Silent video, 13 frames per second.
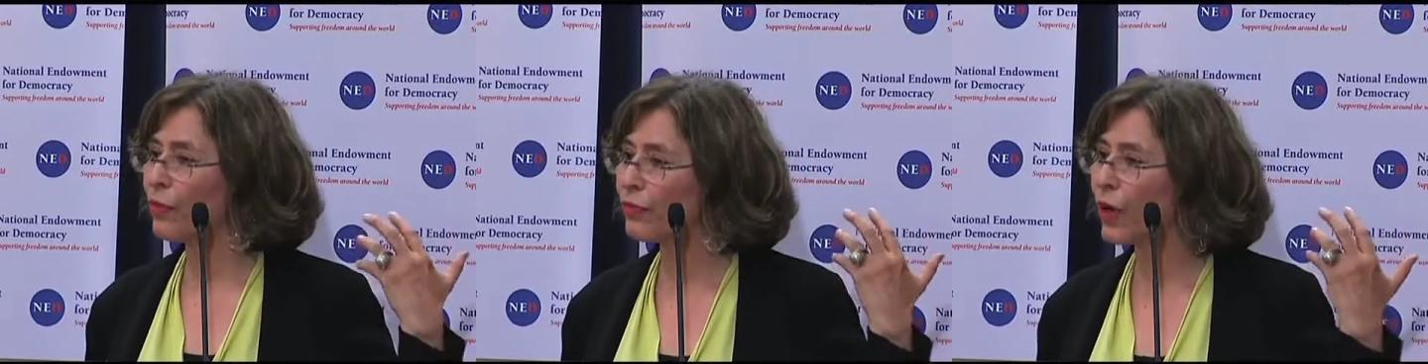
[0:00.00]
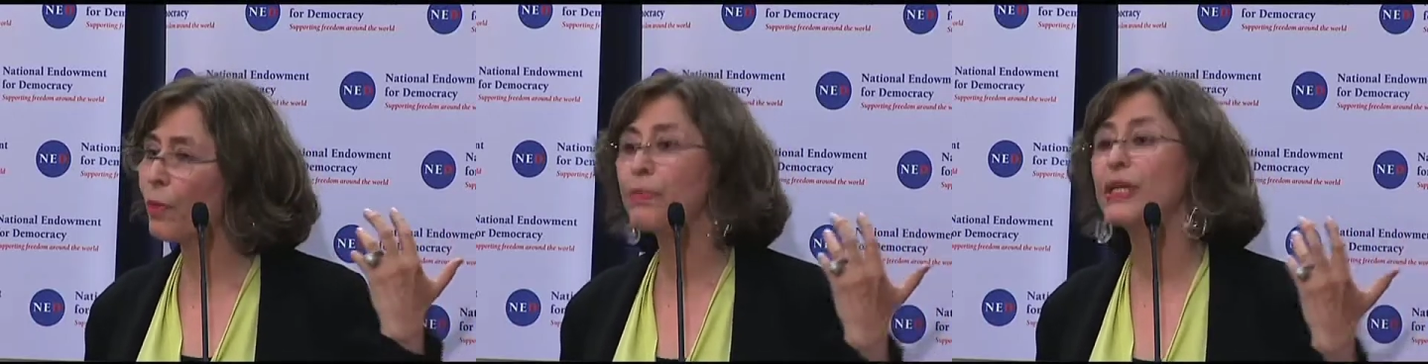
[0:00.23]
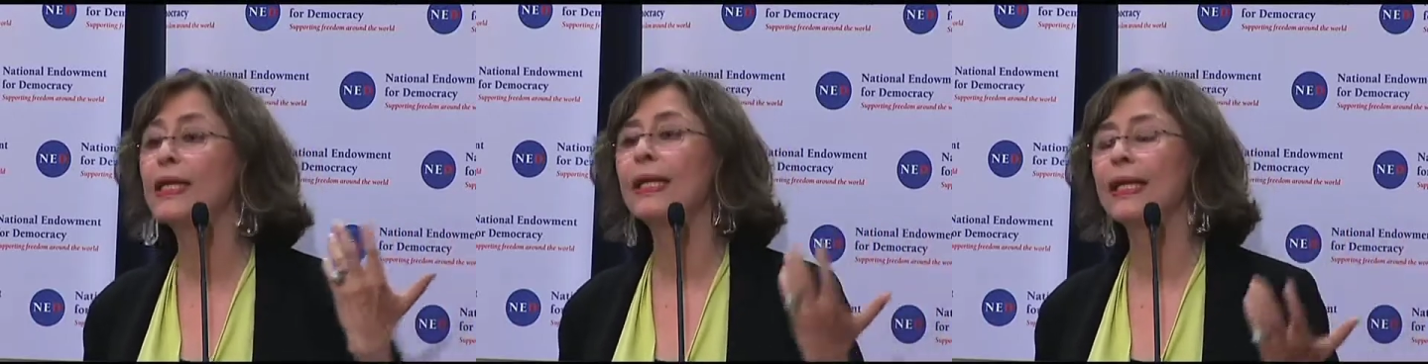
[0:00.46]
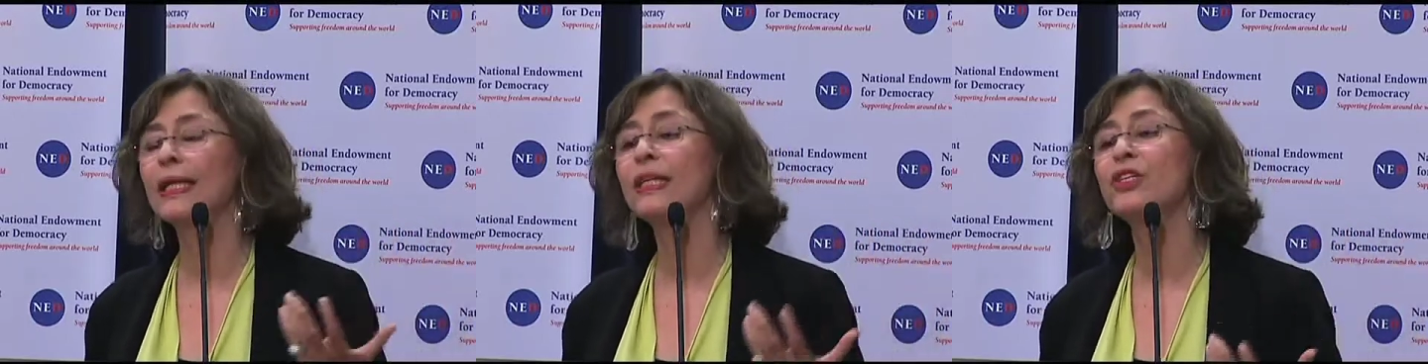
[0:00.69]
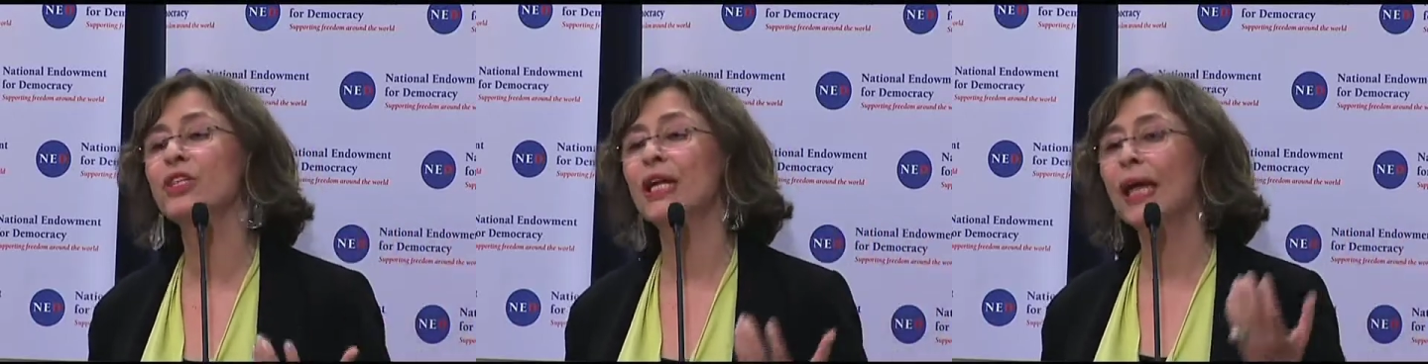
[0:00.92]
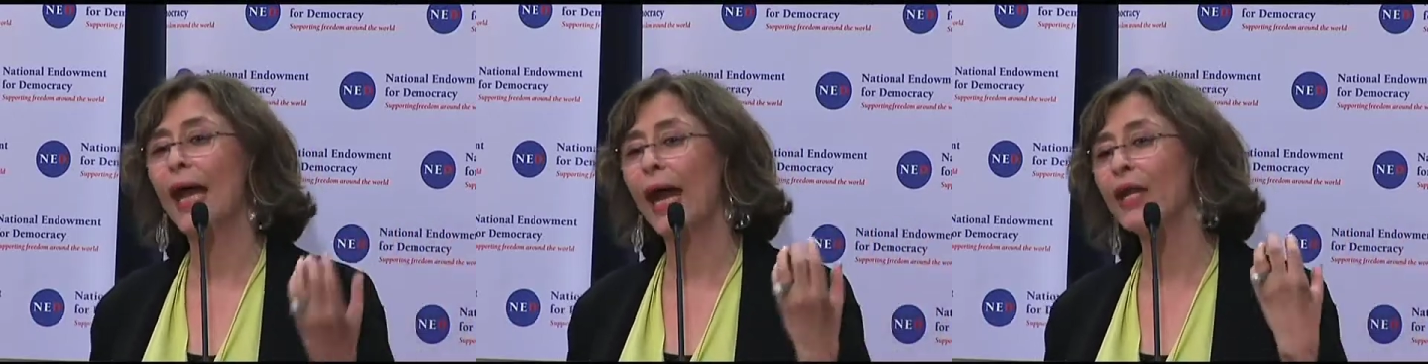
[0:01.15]
from Middle East,
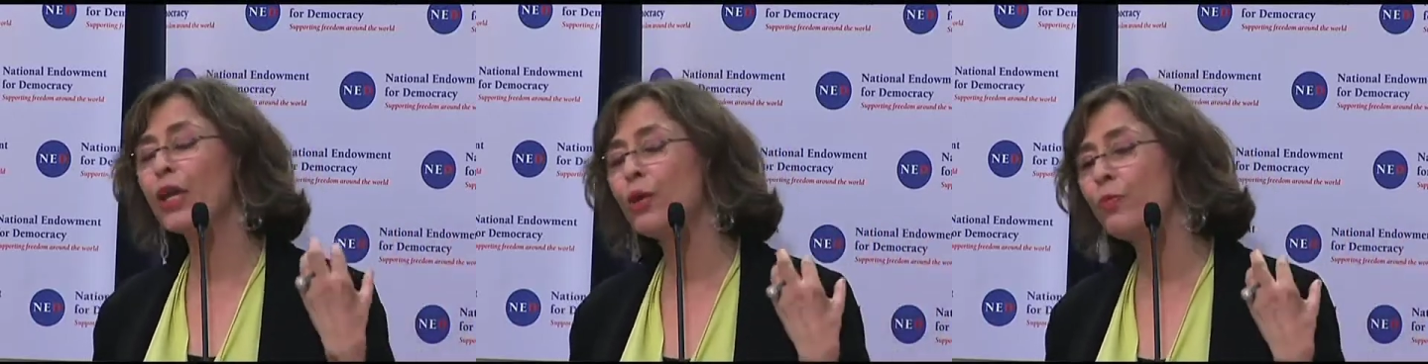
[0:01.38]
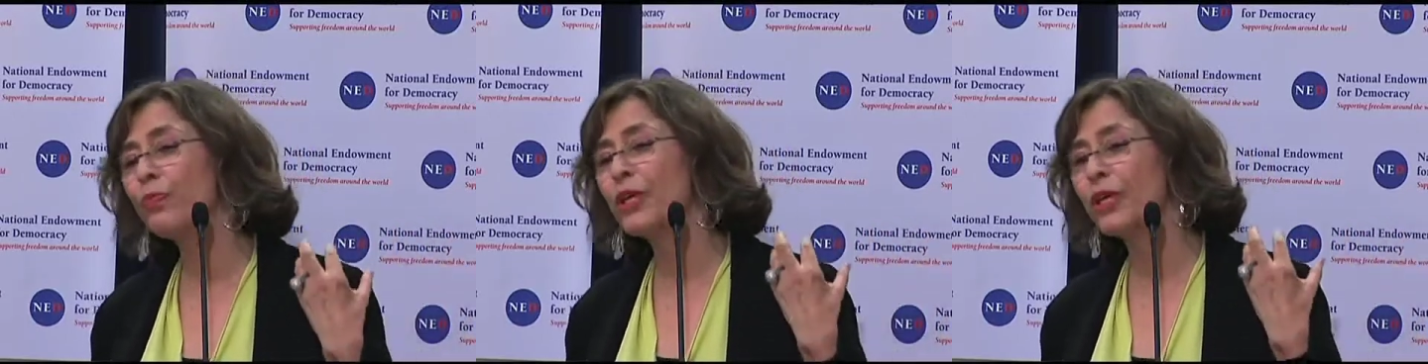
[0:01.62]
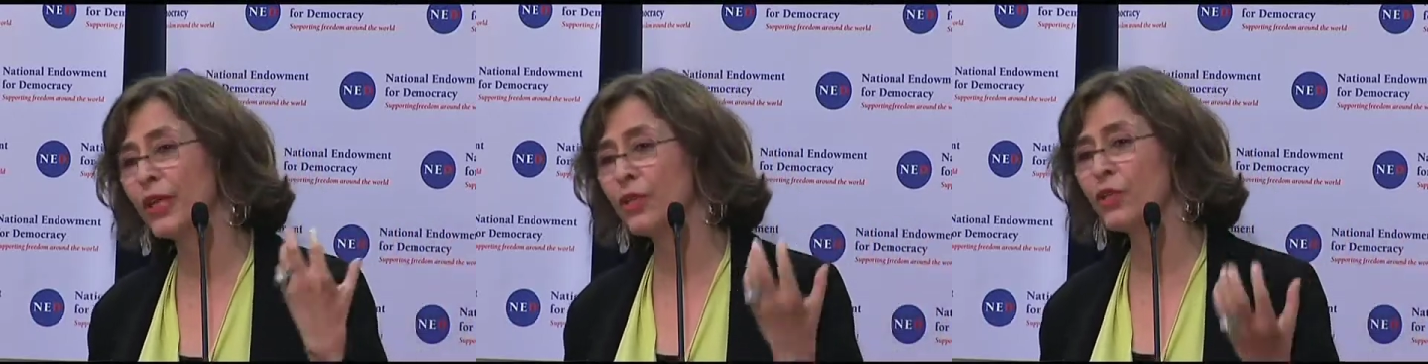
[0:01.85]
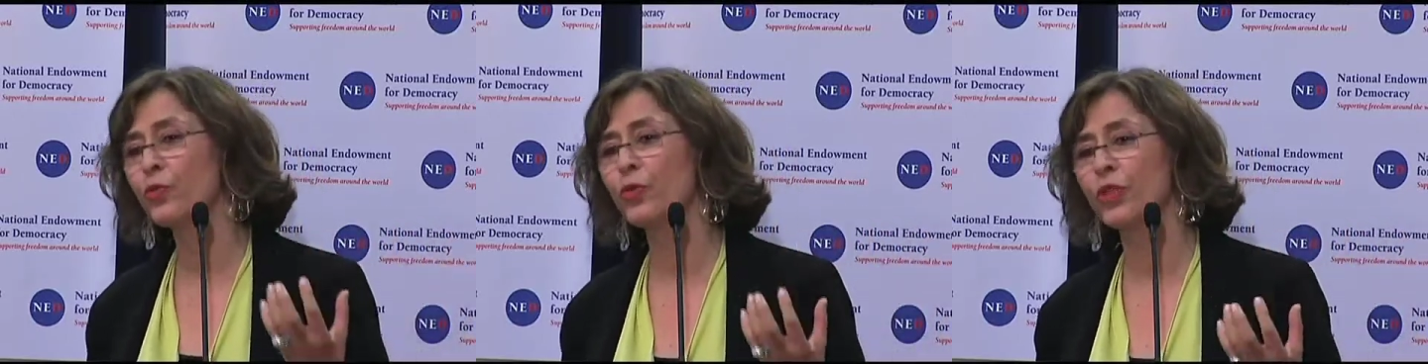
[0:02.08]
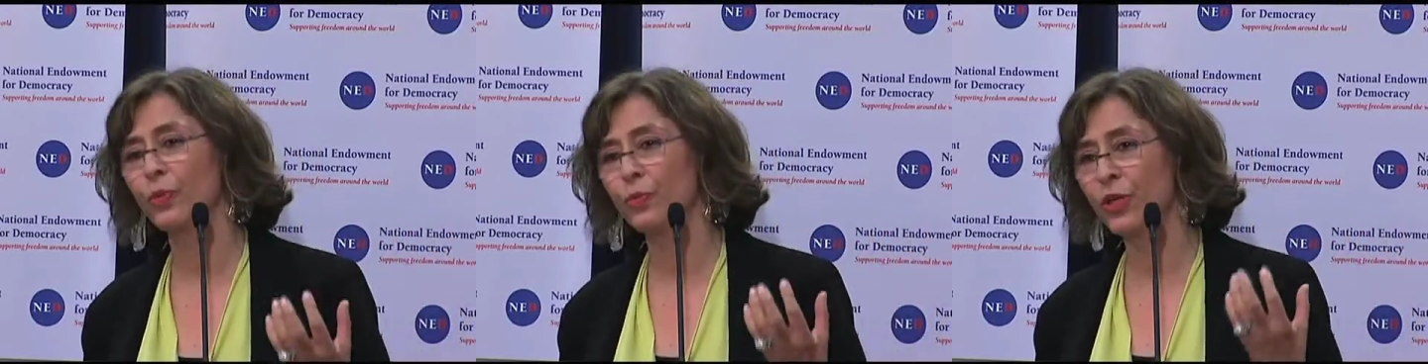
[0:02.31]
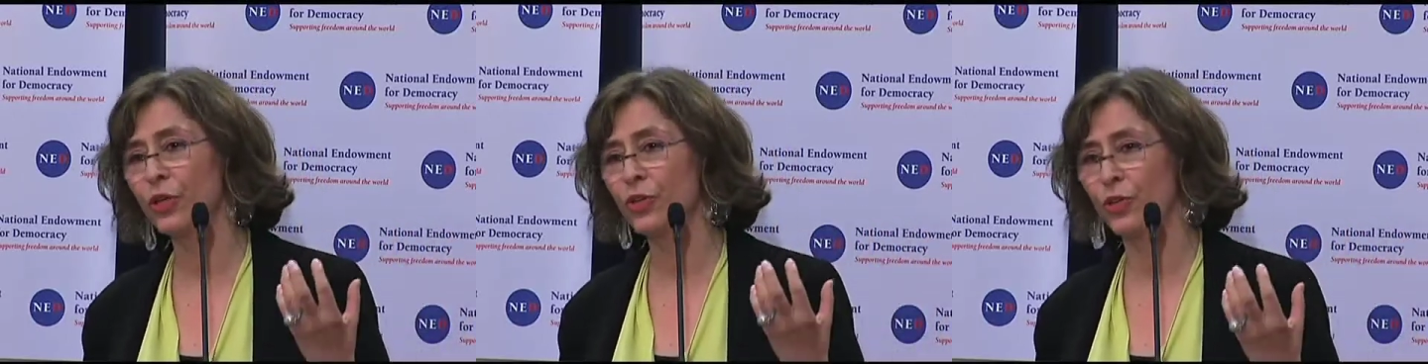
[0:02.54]
and he begins with
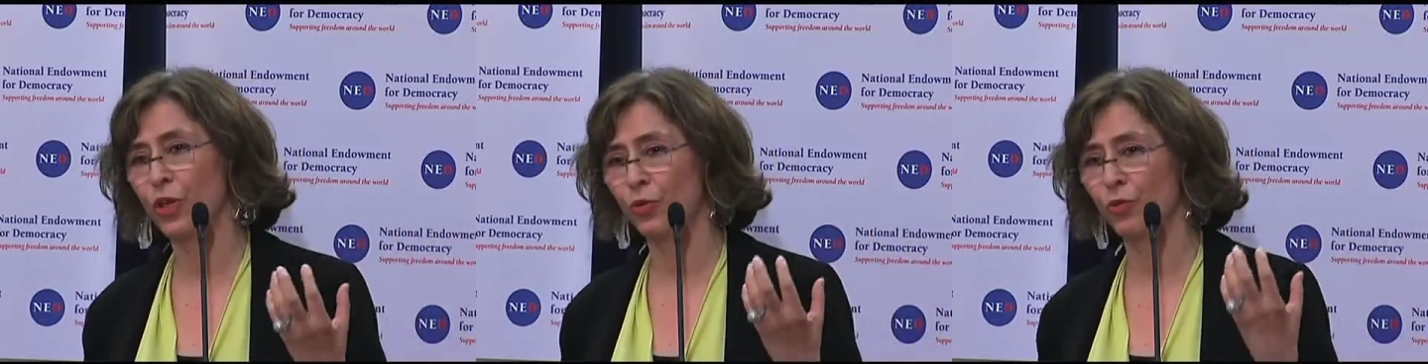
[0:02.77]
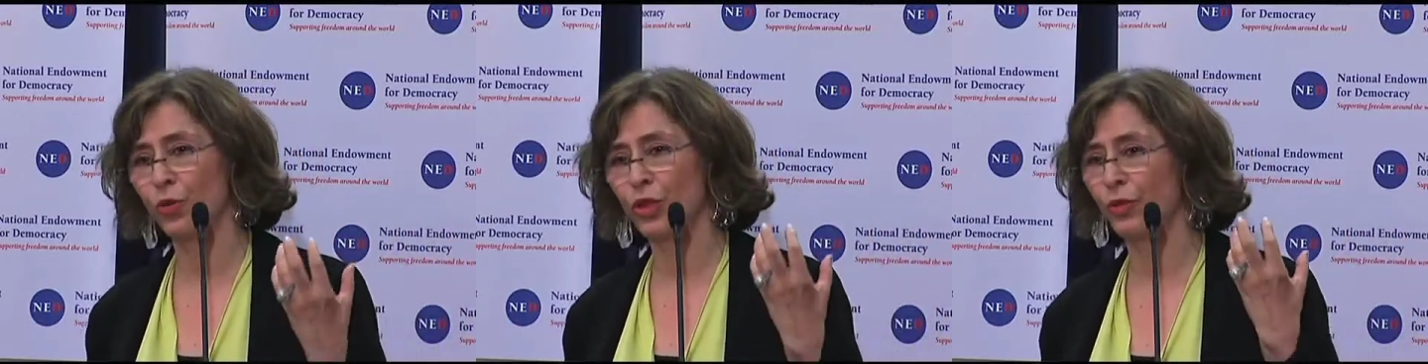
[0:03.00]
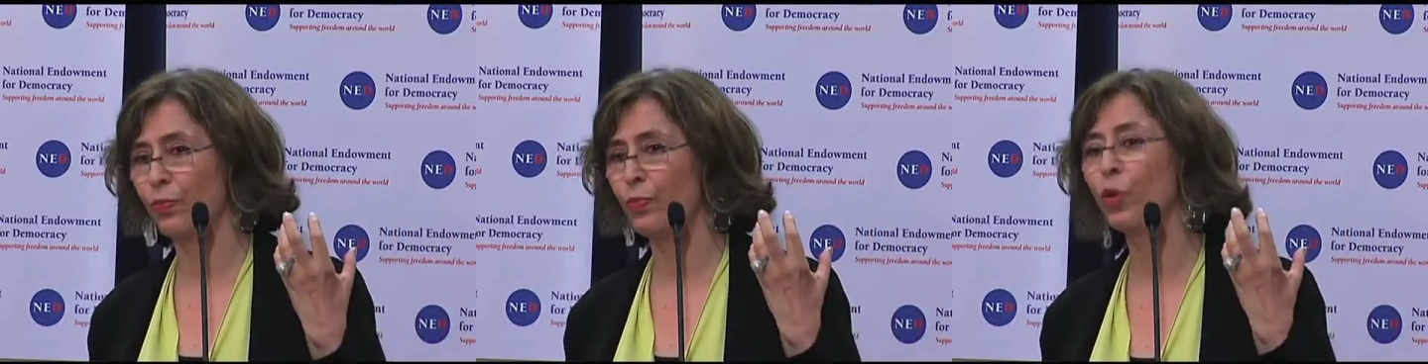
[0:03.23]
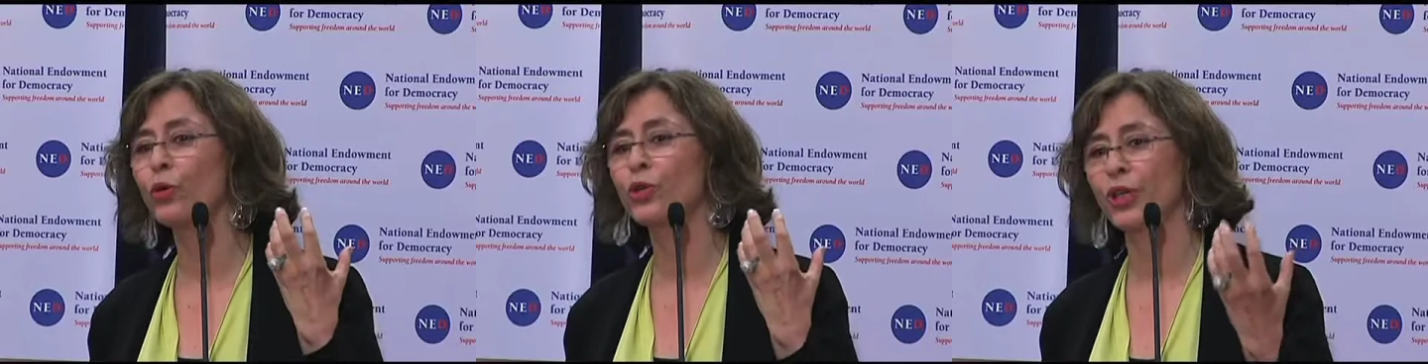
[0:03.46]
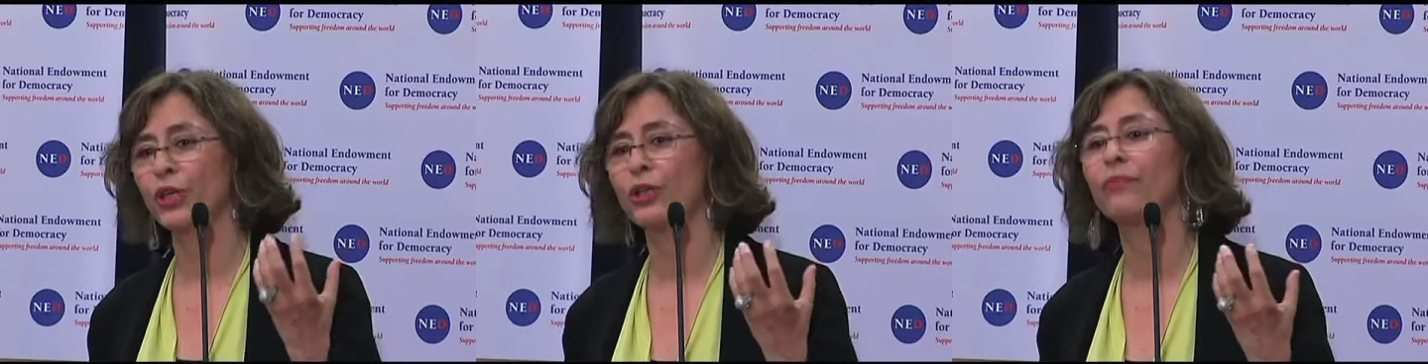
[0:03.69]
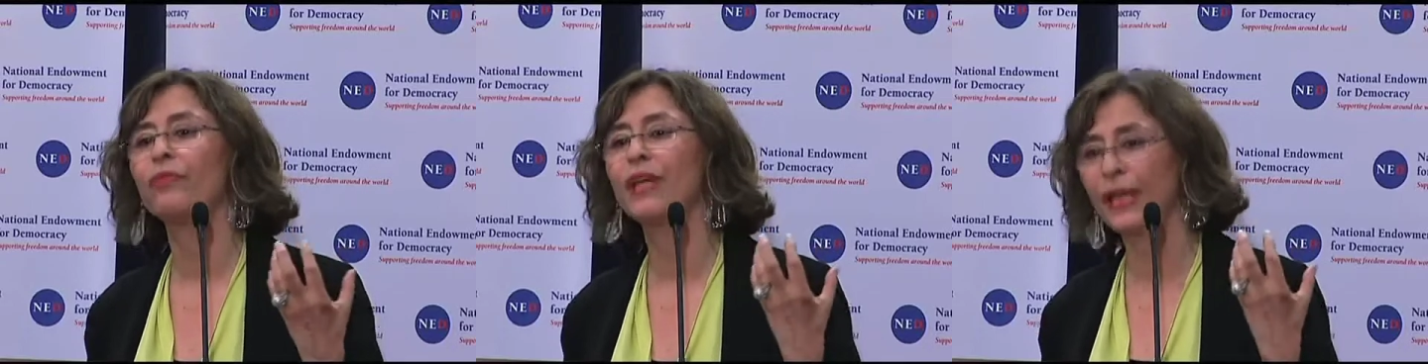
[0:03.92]
the portrait
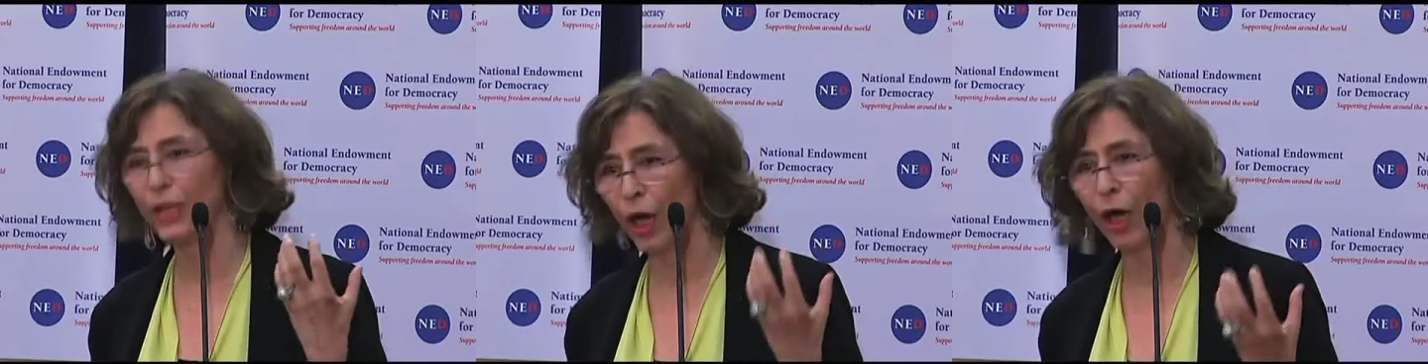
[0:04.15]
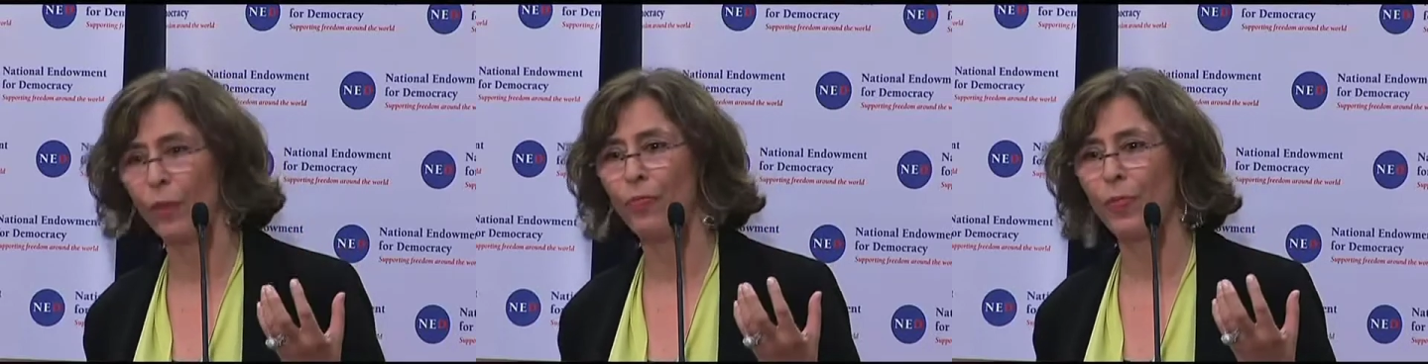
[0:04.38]
of Neda.